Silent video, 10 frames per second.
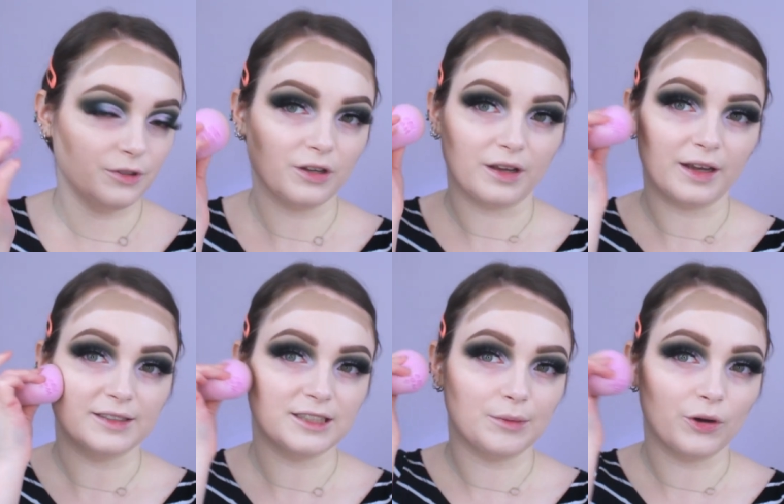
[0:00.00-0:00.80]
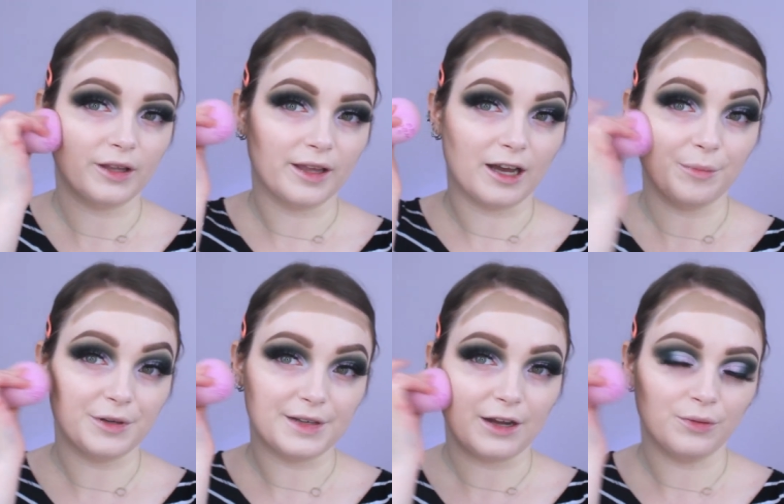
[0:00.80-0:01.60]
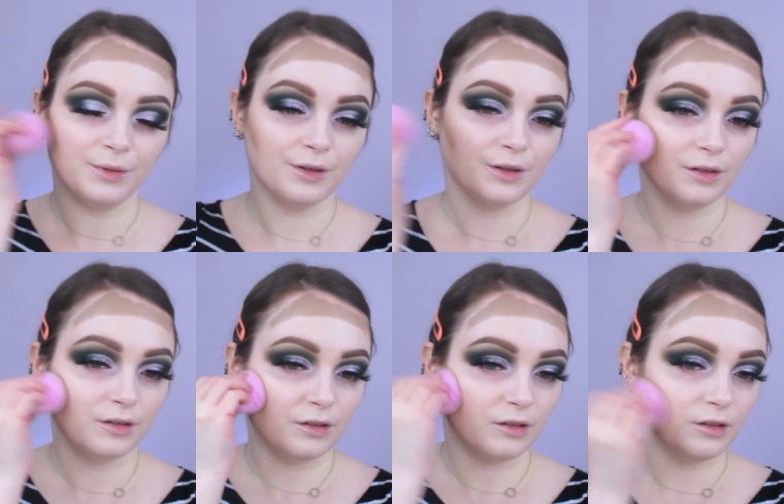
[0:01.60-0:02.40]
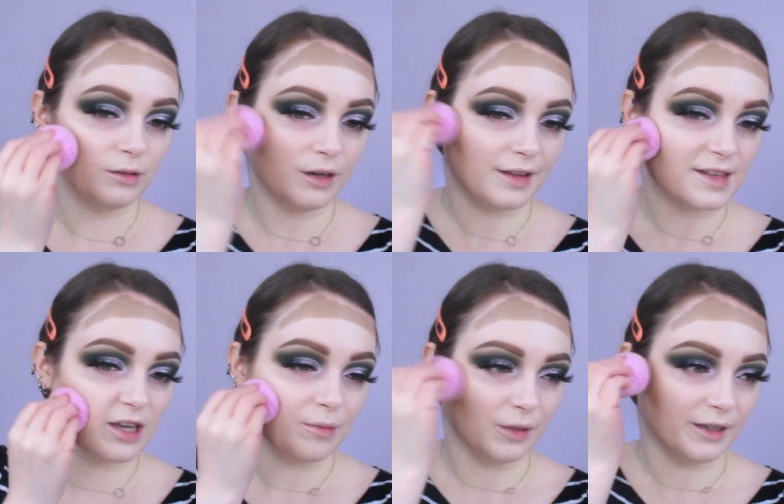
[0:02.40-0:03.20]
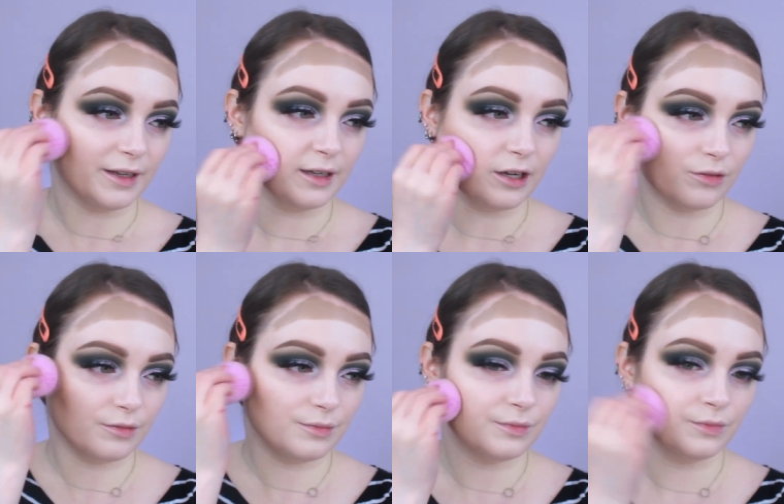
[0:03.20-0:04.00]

You can kind of see I'm going like up and down. And that's how I'm blending it out.